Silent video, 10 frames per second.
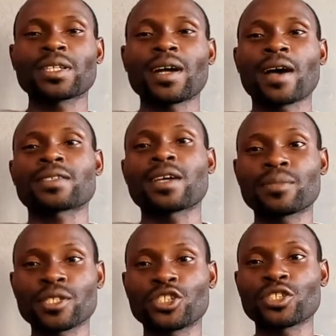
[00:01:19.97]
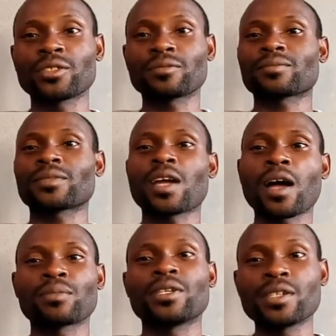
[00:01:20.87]
As I'm teaching,
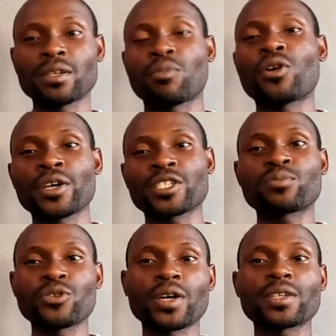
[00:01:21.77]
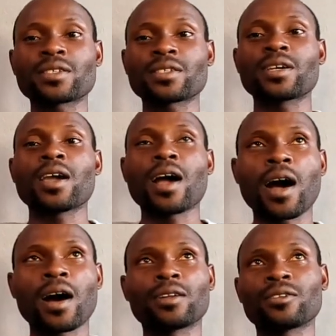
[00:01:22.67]
I'm gaining more experience.
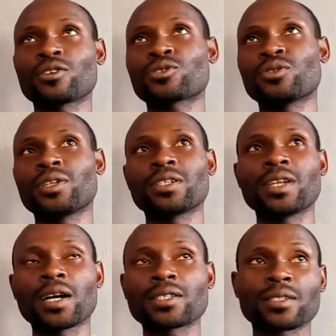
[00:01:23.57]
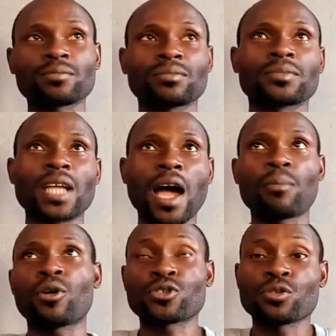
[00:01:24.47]
Not only that,
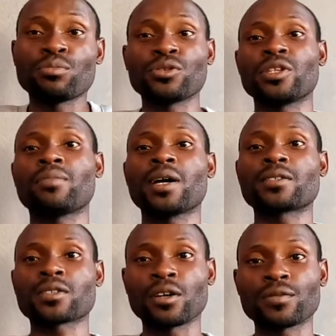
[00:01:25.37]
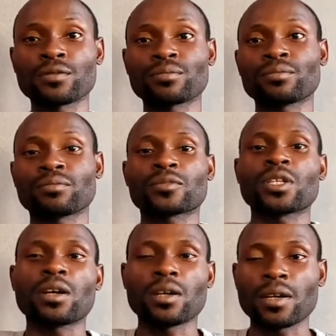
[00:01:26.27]
I'm also building myself.
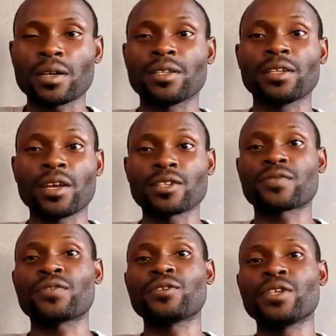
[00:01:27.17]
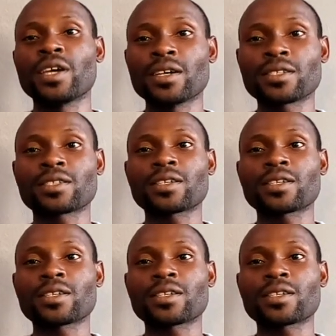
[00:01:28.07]
In the next few years, I